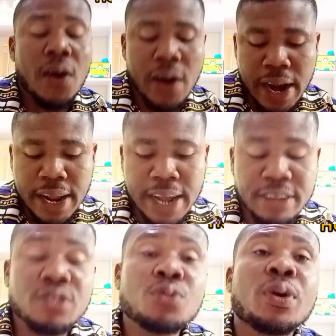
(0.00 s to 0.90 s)
Alright
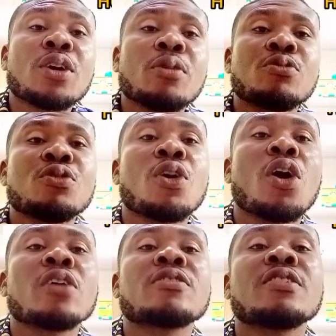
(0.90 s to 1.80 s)
guys, you're welcome to
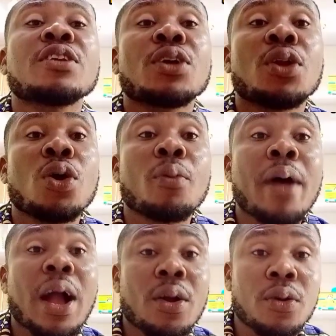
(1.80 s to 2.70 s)
Austin
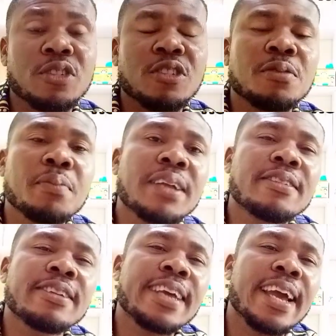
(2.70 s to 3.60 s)
Global
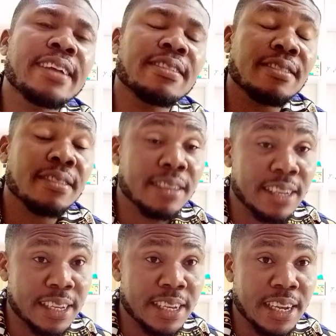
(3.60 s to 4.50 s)
Cosmetic and
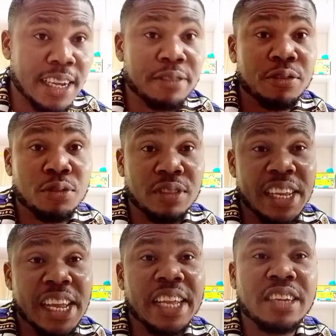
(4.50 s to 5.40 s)
Skincare. If
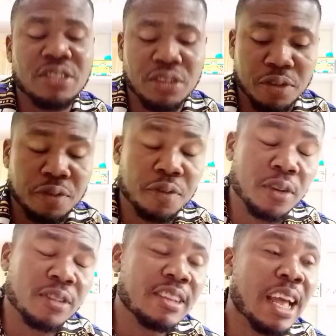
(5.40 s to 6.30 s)
today is your
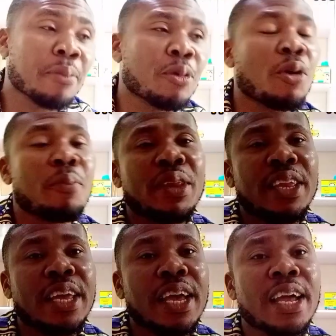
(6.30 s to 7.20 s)
first time coming
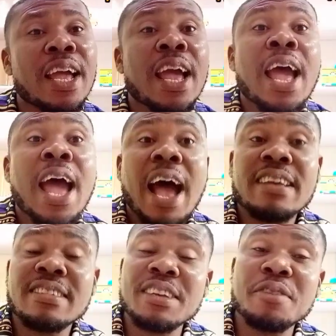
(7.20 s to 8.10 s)
here, I
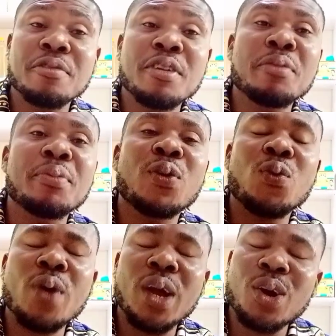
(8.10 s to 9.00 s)
say a very big
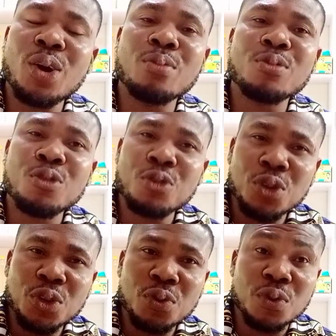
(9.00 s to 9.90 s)
welcome to
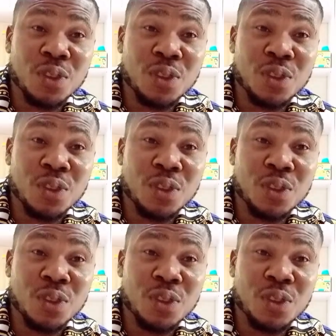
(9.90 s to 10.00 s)
you.